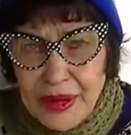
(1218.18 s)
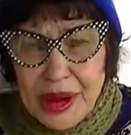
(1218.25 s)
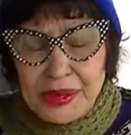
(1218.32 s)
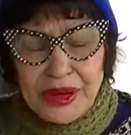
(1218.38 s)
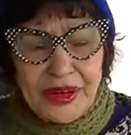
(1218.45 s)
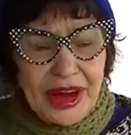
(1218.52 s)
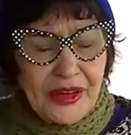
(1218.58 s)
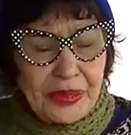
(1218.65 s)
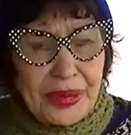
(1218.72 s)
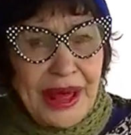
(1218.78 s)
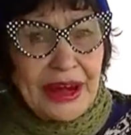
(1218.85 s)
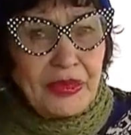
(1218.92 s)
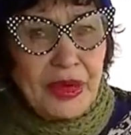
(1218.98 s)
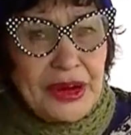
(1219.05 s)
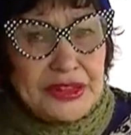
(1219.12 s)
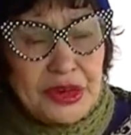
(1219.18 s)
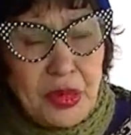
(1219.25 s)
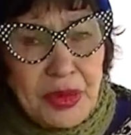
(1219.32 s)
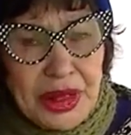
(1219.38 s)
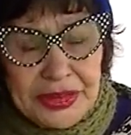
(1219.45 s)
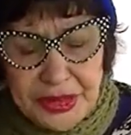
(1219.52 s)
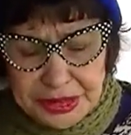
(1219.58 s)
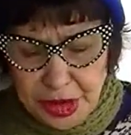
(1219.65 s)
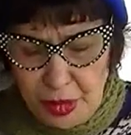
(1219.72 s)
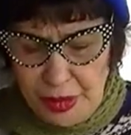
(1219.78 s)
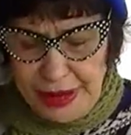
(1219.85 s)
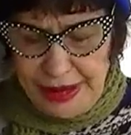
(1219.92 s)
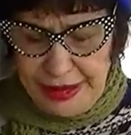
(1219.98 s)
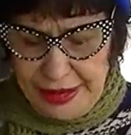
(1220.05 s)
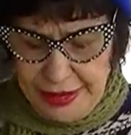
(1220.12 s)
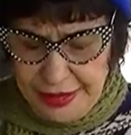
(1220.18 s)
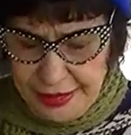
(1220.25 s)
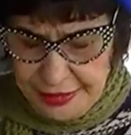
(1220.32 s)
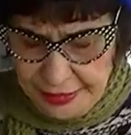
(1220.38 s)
Remember, everybody, where there's a will, there's a way.